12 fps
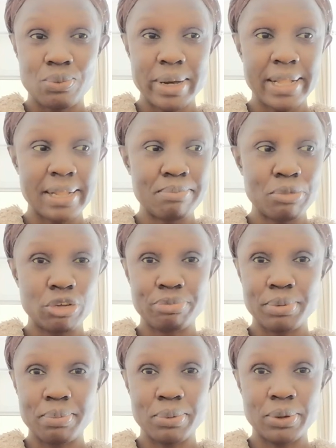Well,
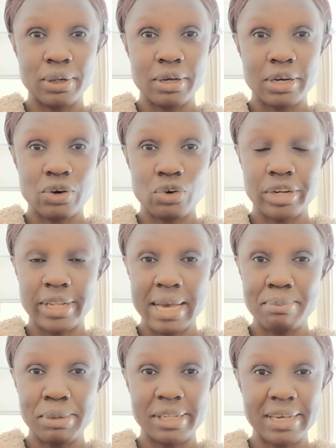most people
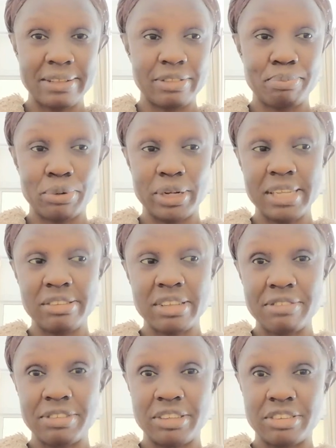condemn it and the police
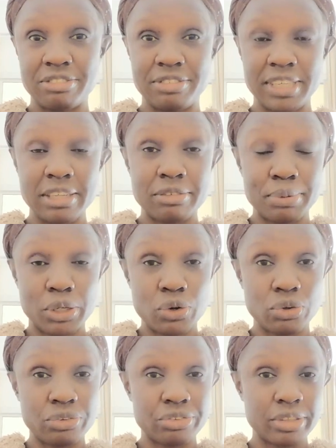have intervened
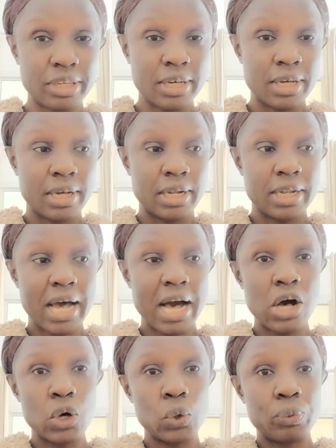because
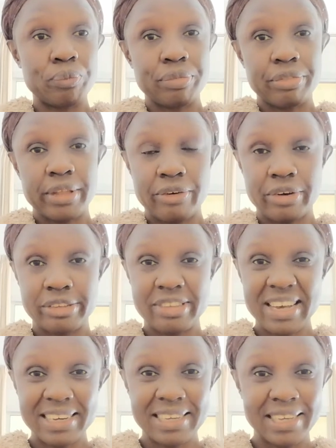now they're
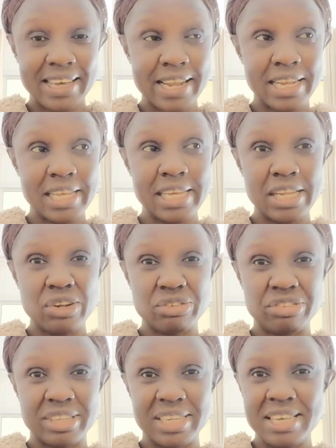attacking any
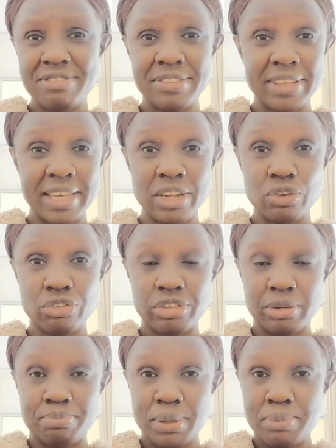innocent, even the
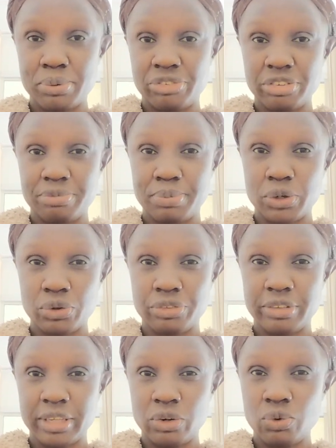innocent people, just
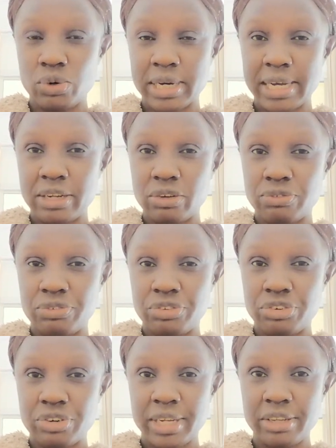because they look kind of
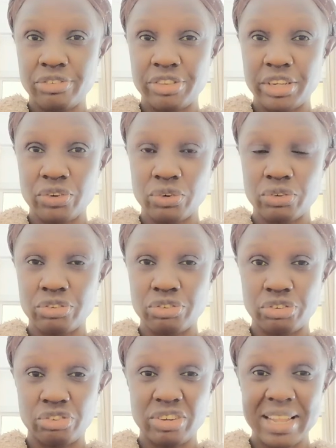strange. They don't
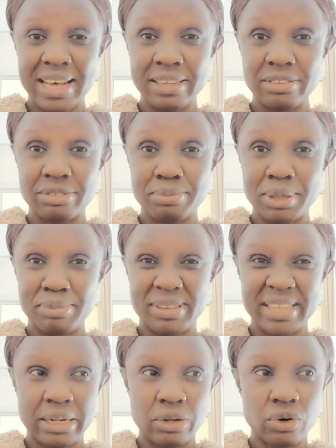socialize. Maybe
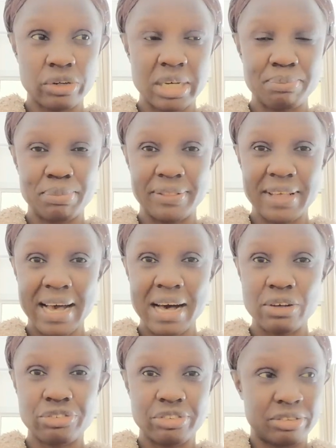they're locked up in their
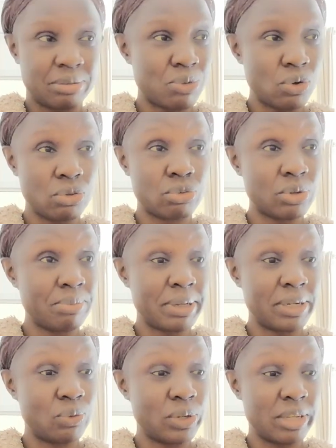houses. Some old
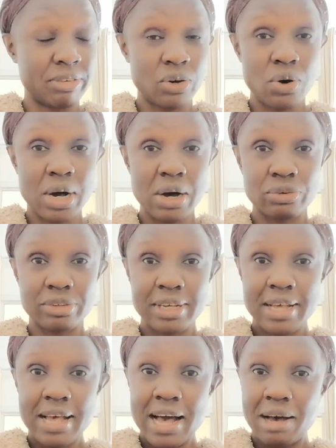women who never go out
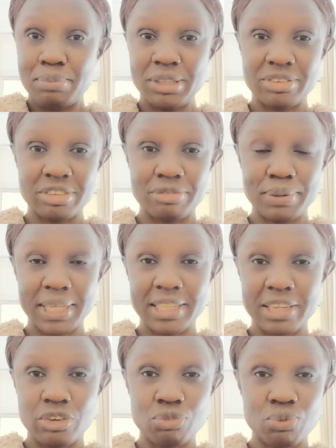are being
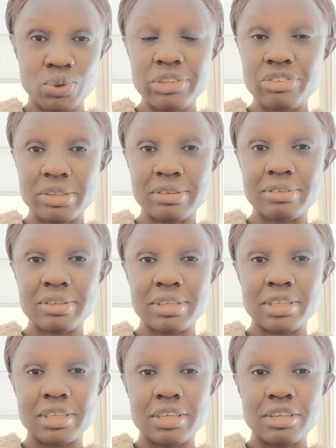suspected of witches.
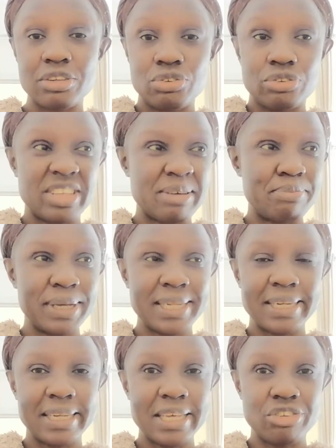So they're
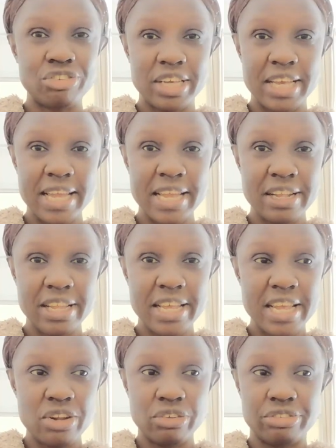being lynched
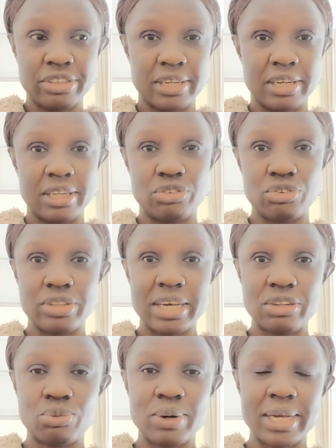innocently. So
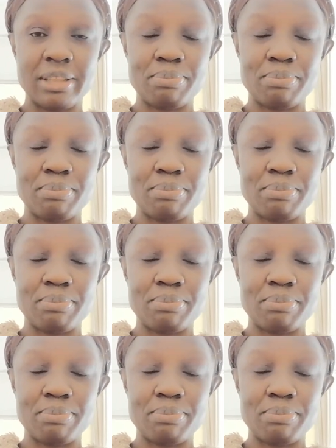that's why